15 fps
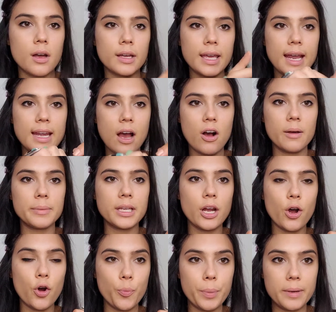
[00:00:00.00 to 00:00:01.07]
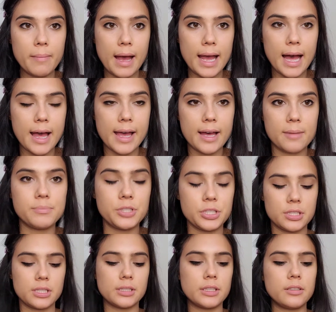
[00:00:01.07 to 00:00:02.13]
Okay, now I'm going to open my eye up
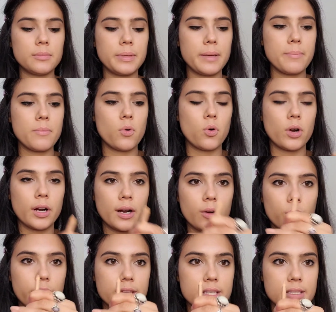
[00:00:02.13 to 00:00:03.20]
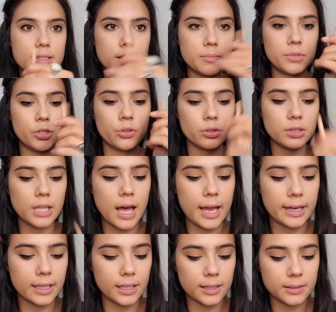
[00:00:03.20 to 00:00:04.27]
just a little bit more with some nude
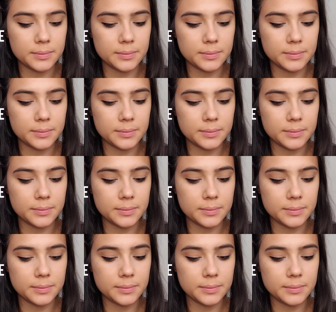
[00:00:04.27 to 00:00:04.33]
liner.